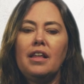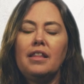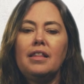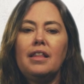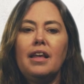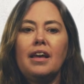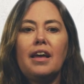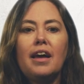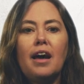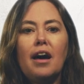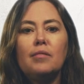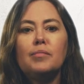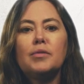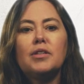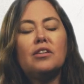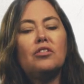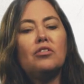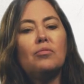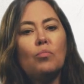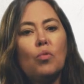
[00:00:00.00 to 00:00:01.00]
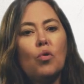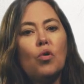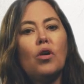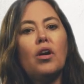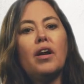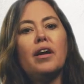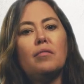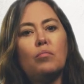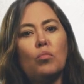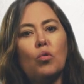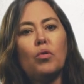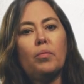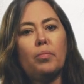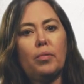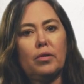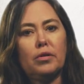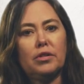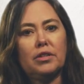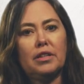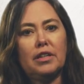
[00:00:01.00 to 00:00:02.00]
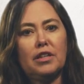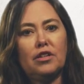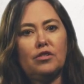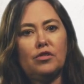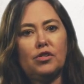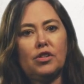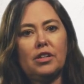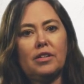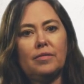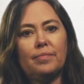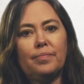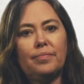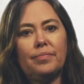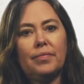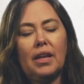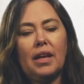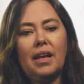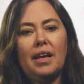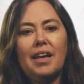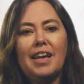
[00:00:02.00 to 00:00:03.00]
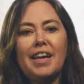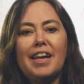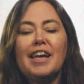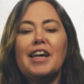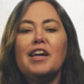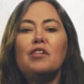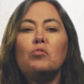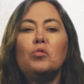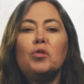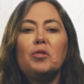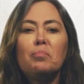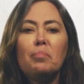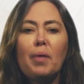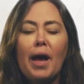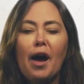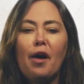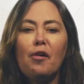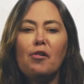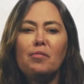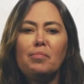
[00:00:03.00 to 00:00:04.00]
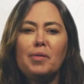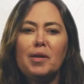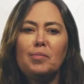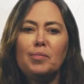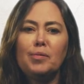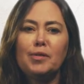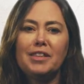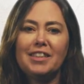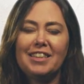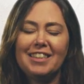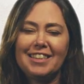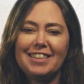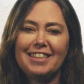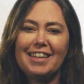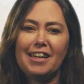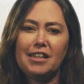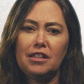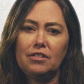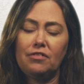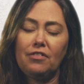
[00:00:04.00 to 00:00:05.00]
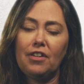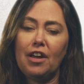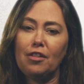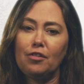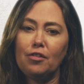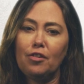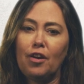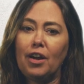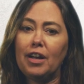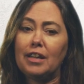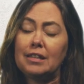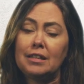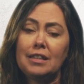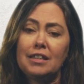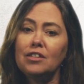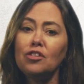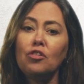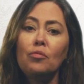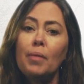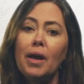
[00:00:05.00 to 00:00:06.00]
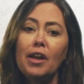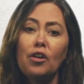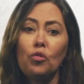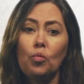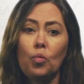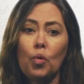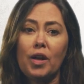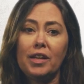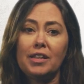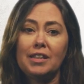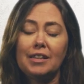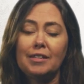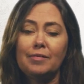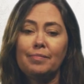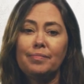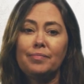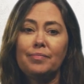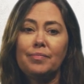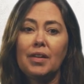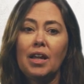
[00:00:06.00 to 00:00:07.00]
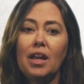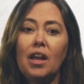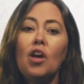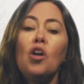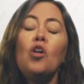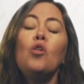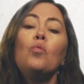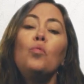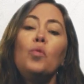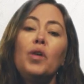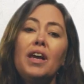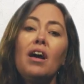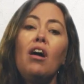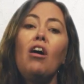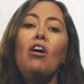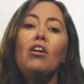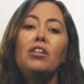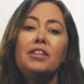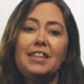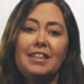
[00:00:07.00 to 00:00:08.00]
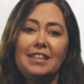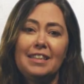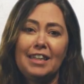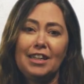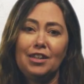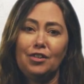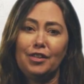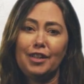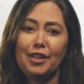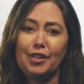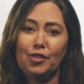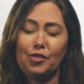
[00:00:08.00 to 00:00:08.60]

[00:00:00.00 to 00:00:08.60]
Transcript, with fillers: that comes under more and more persecution. It will empower people to decide to follow Christ no matter what. We all need to hear these